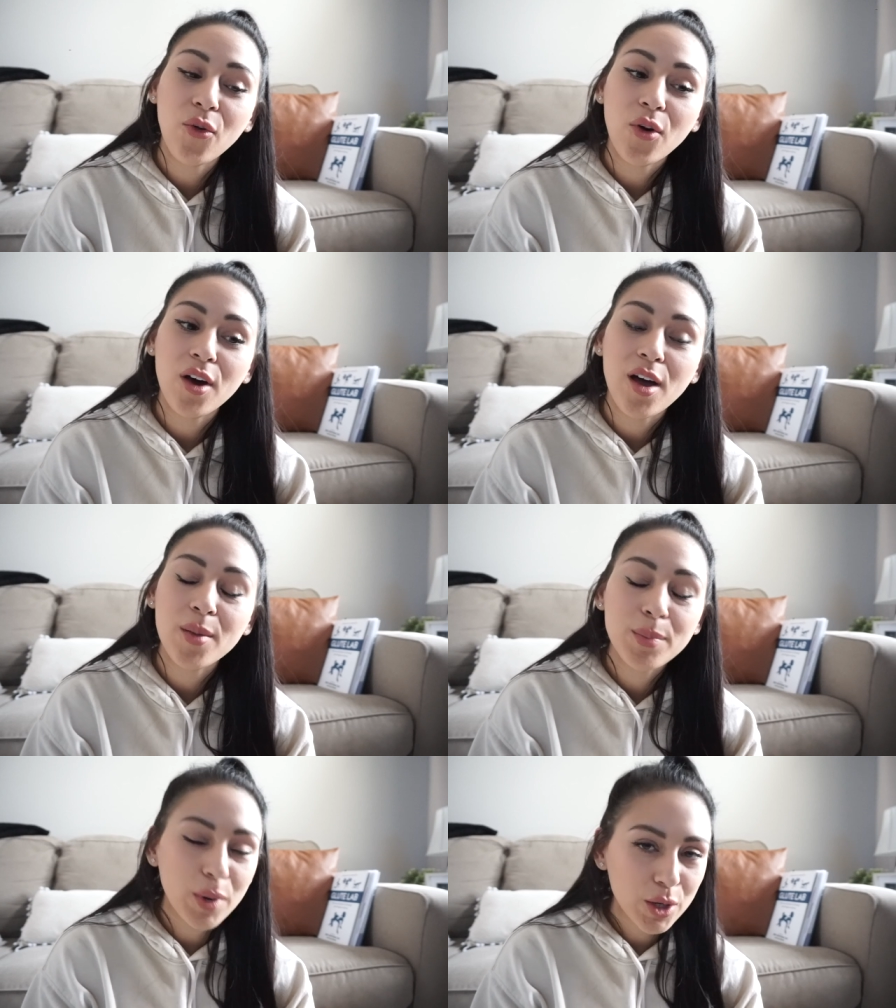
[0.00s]
for a
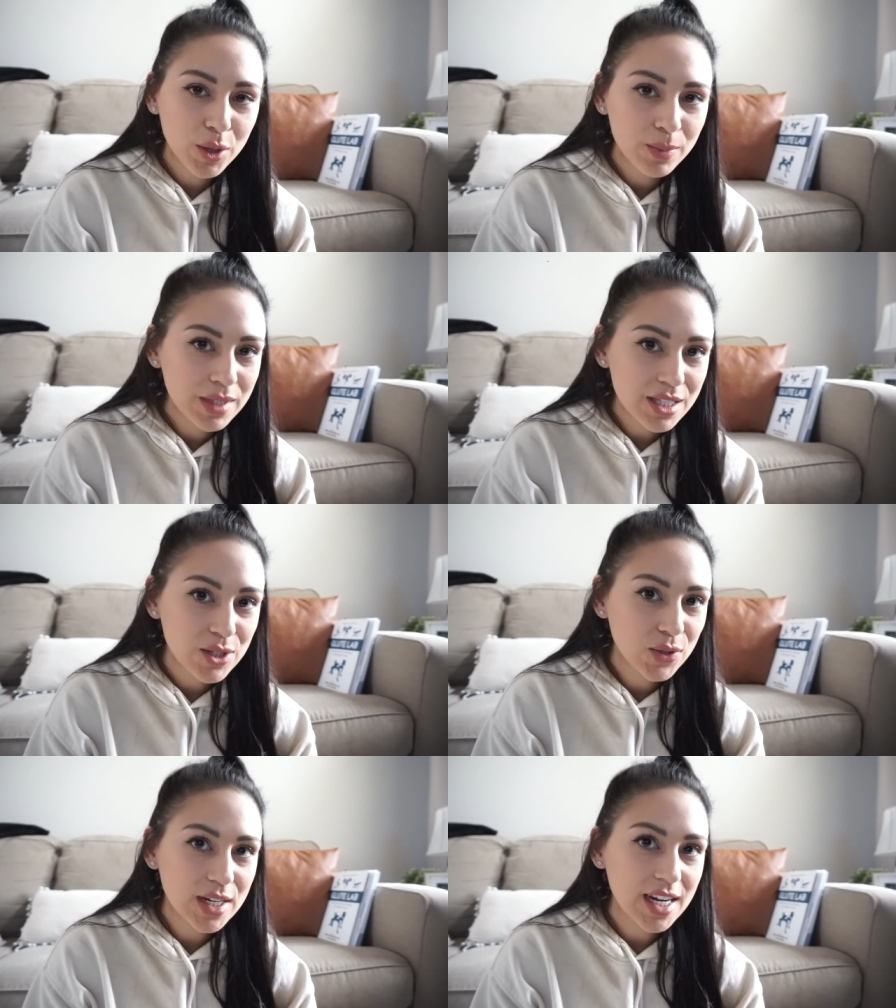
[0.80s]
murder
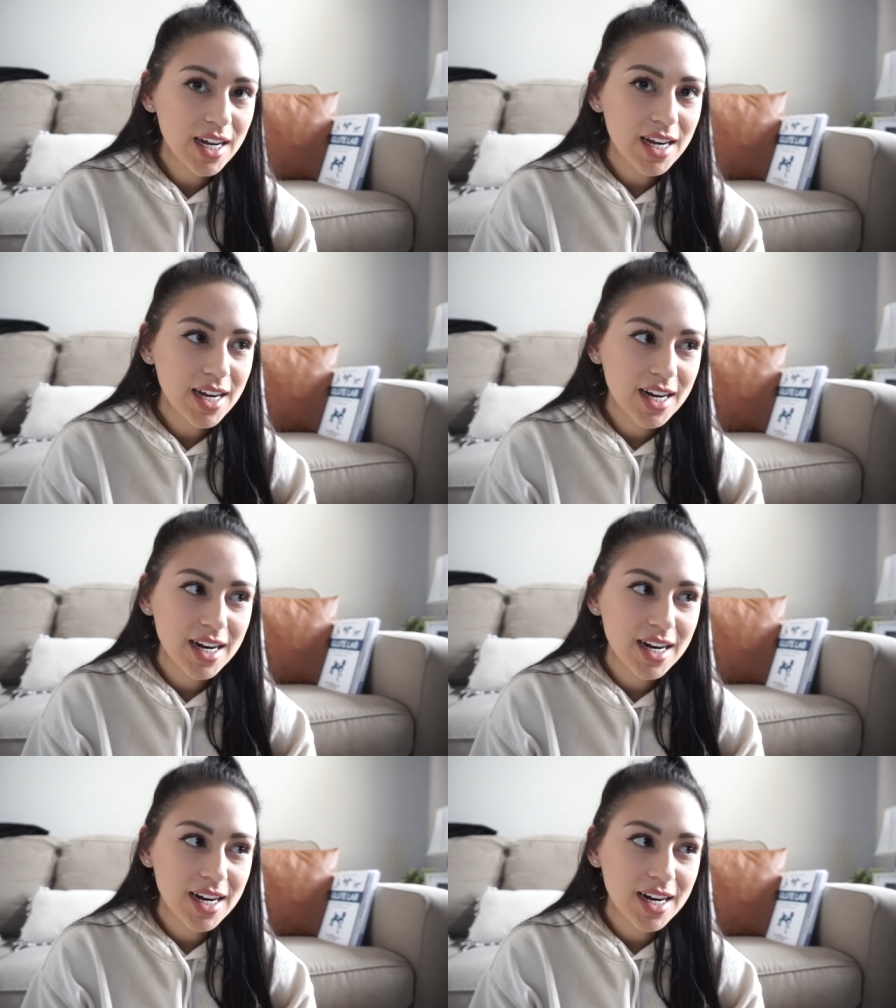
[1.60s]
mystery